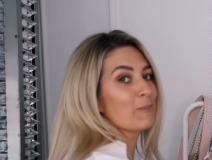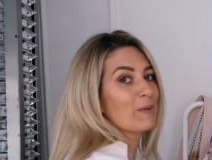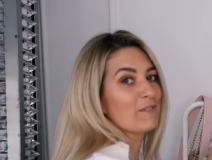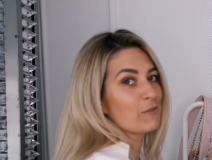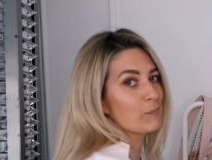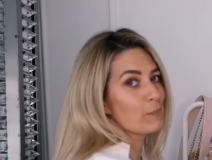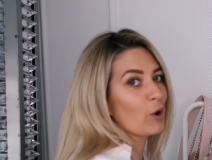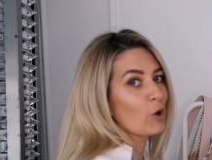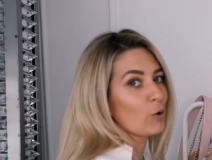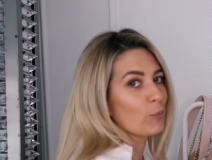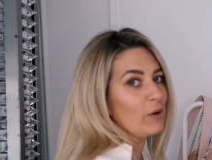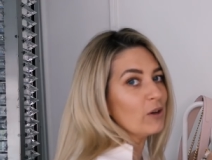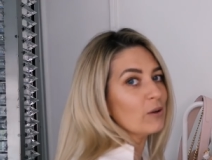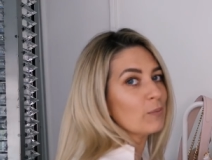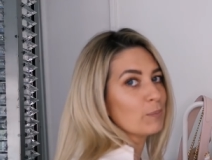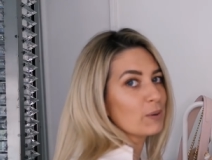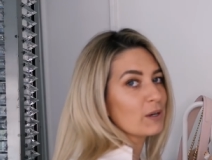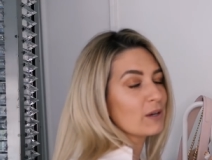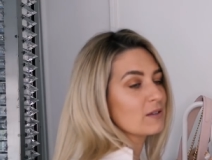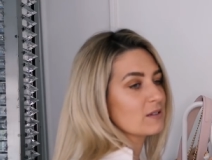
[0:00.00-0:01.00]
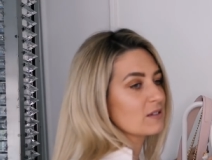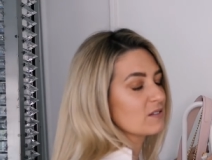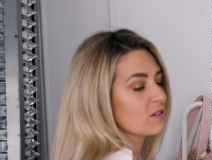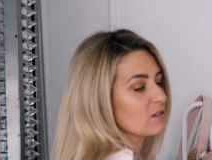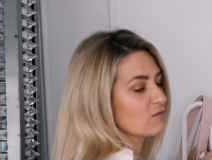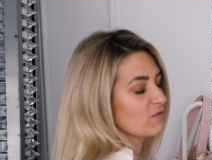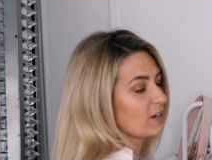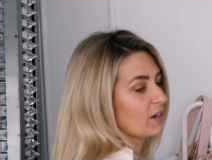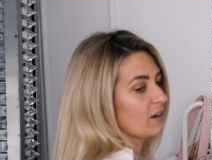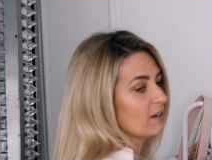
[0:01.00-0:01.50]
a bit of a moment because I
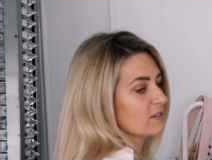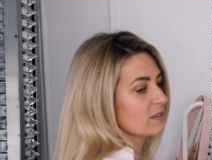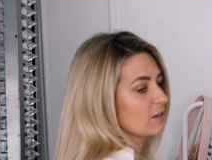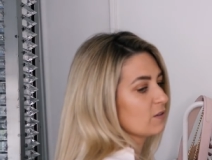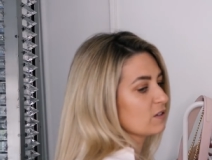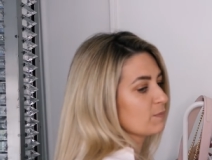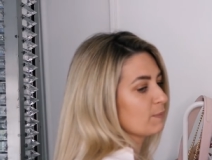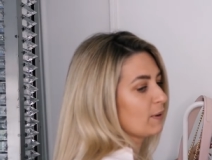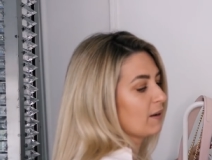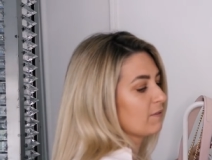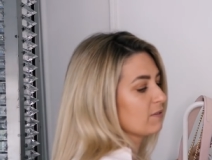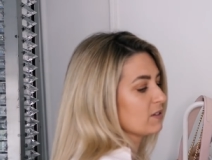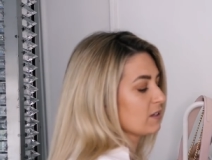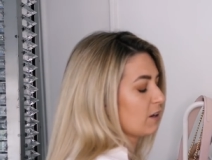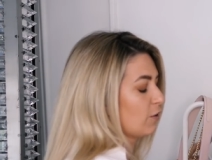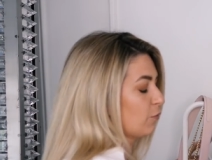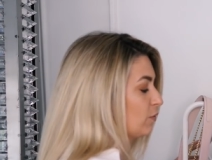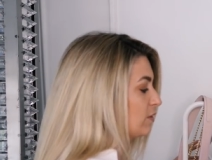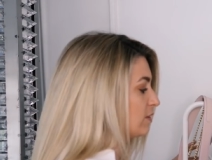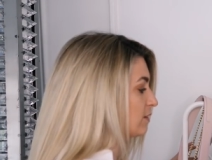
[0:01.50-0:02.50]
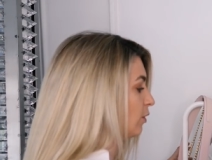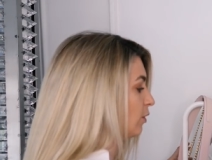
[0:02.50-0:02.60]
just realised loads of my other stuff was